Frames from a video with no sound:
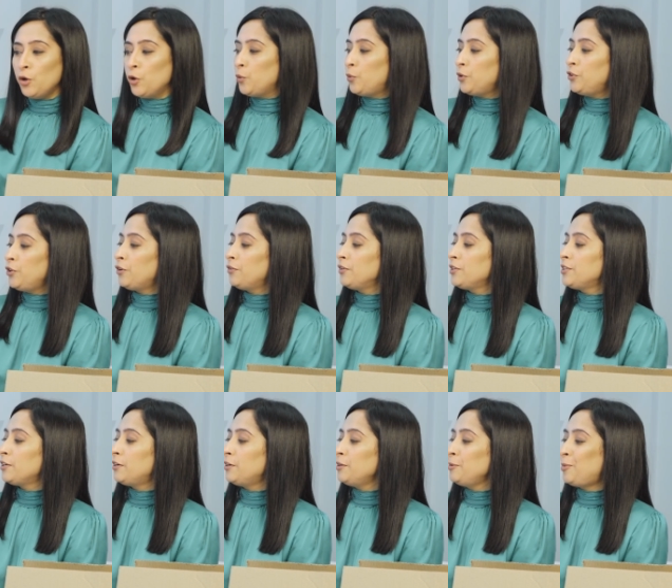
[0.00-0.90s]
With your
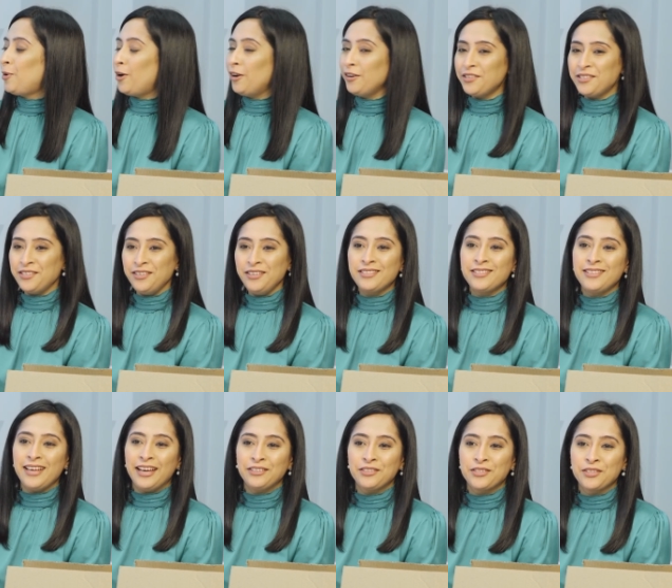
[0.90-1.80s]
return policy
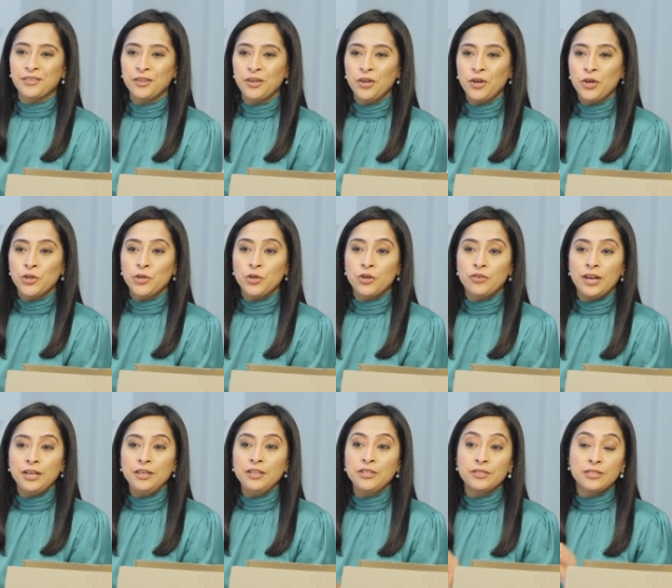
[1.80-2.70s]
set, you're
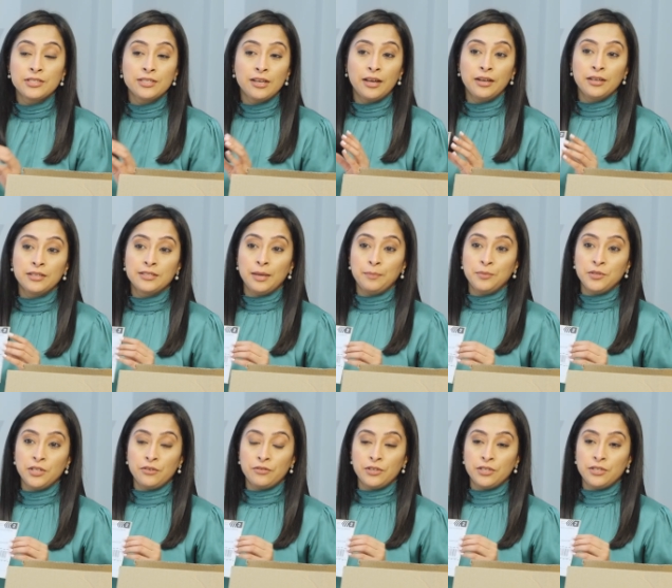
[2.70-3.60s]
ready to start
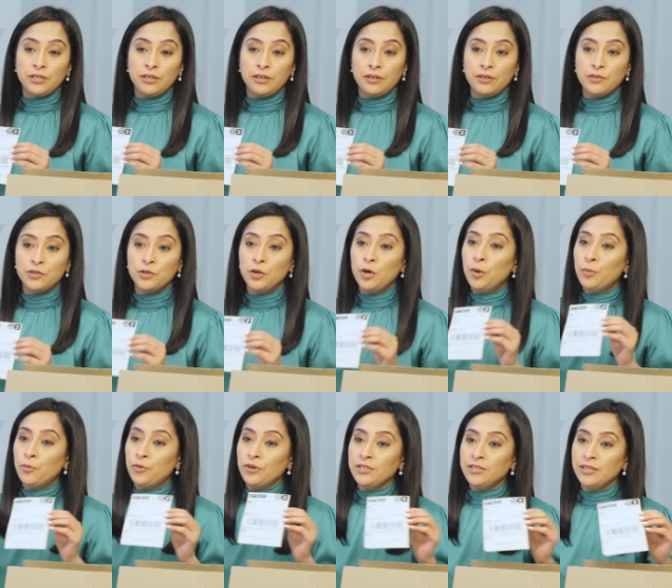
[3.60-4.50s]
accepting returns,
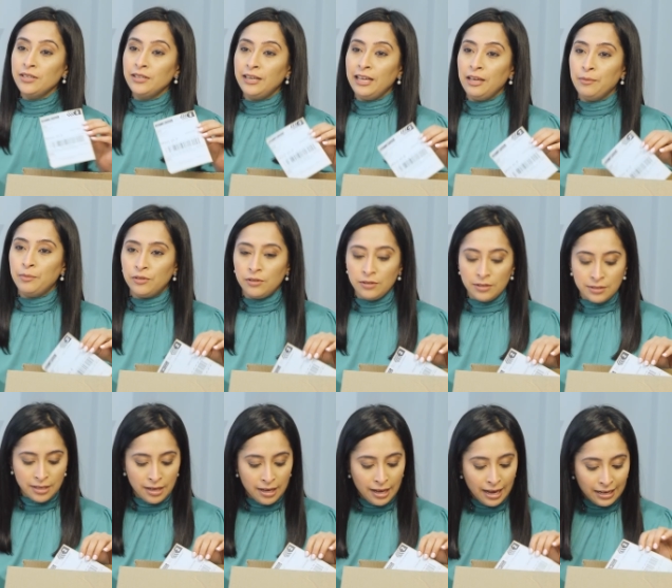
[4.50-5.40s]
printing
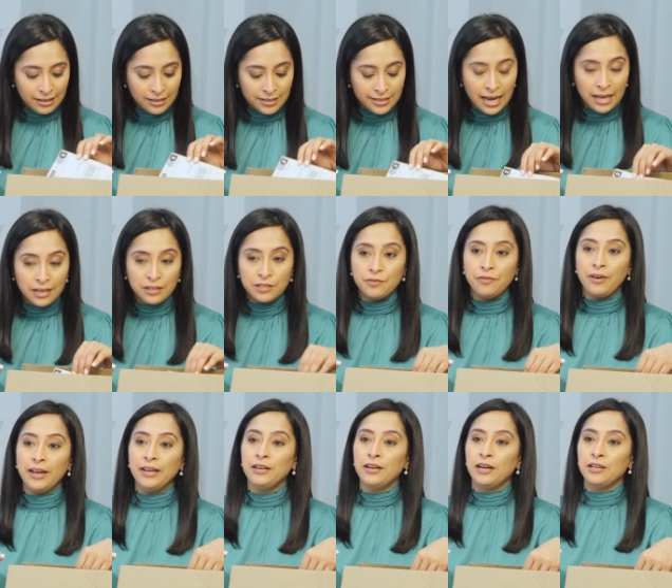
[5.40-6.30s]
labels, and
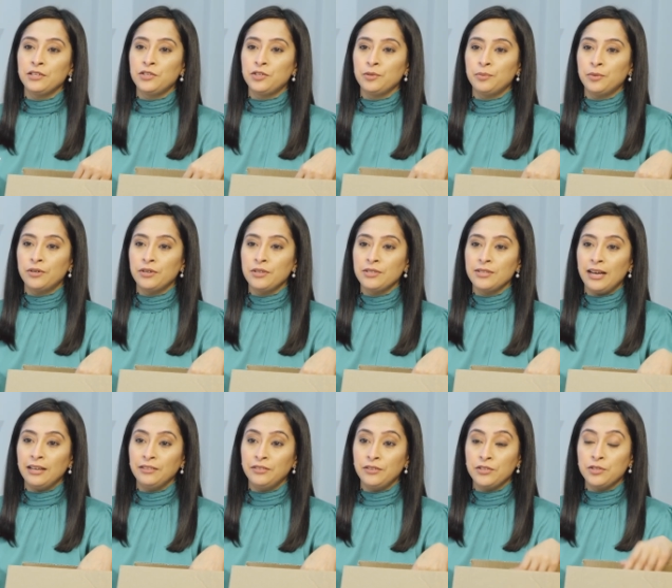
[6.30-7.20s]
satisfying customers
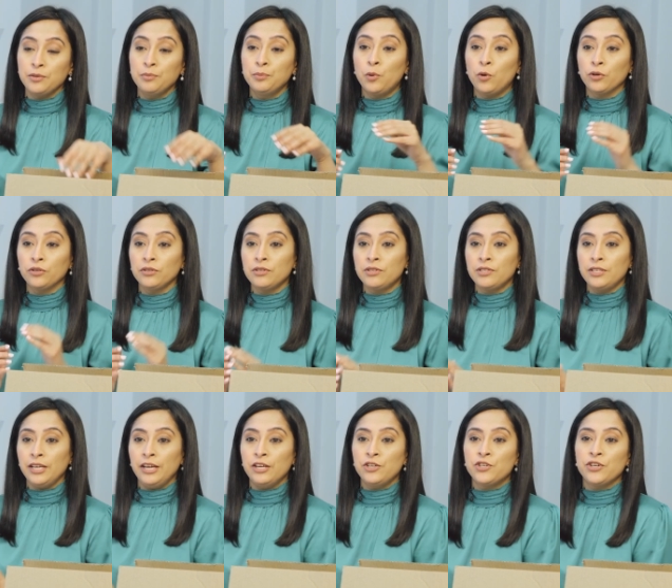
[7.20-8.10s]
at this important
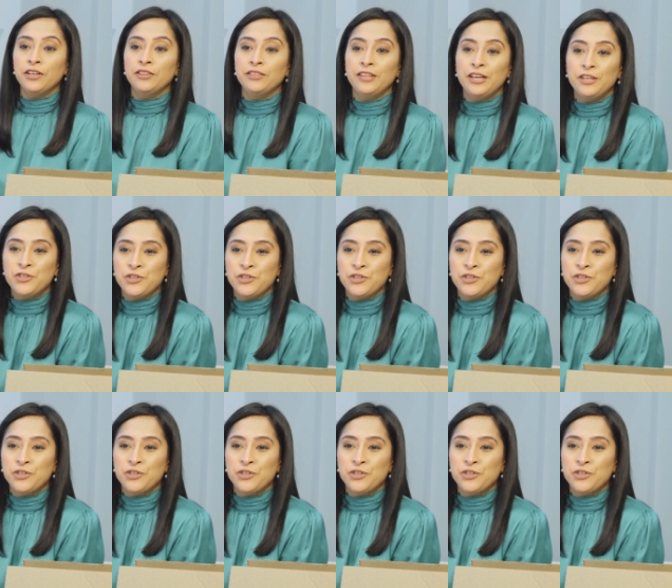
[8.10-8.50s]
stage in their